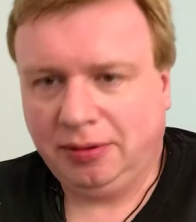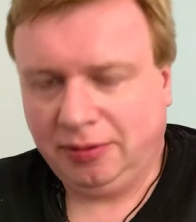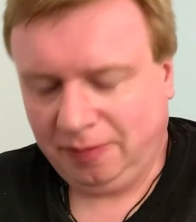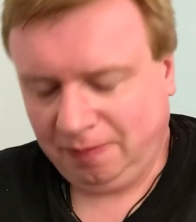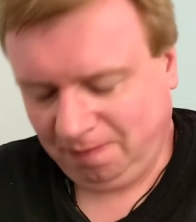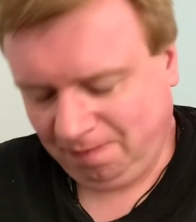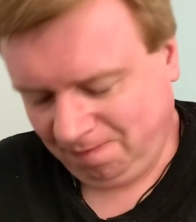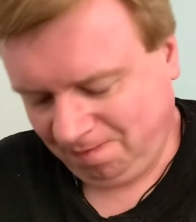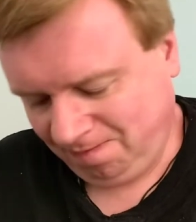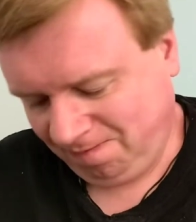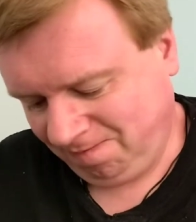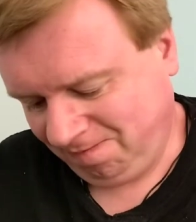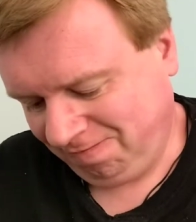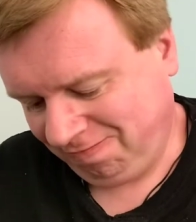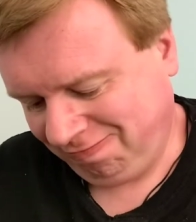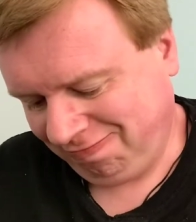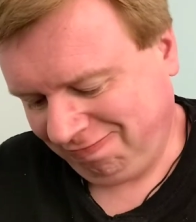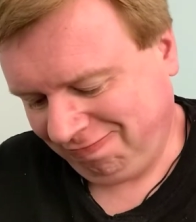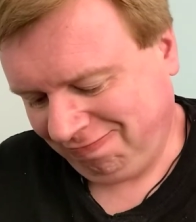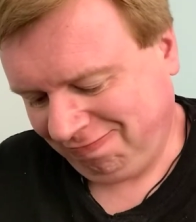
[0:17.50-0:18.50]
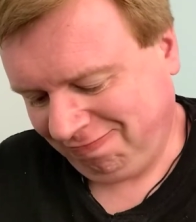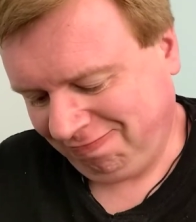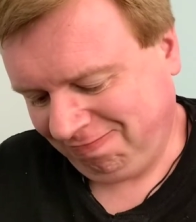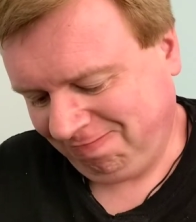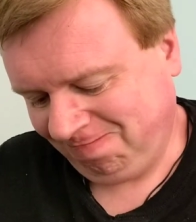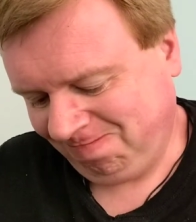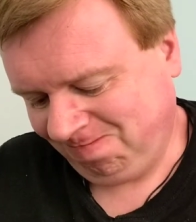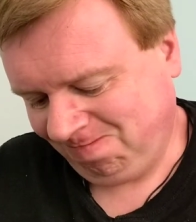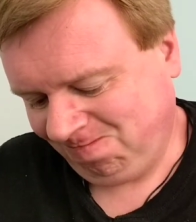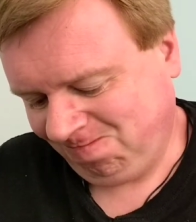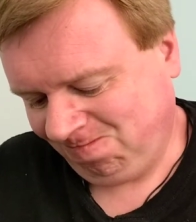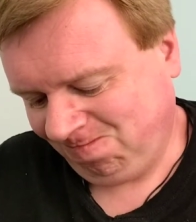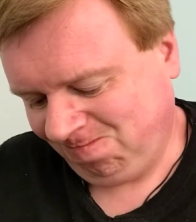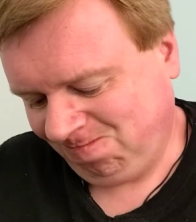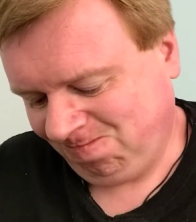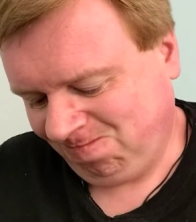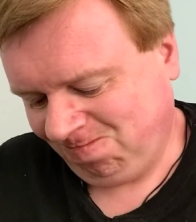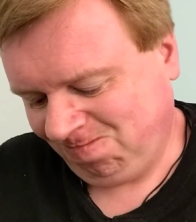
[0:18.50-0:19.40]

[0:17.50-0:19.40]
[no speech]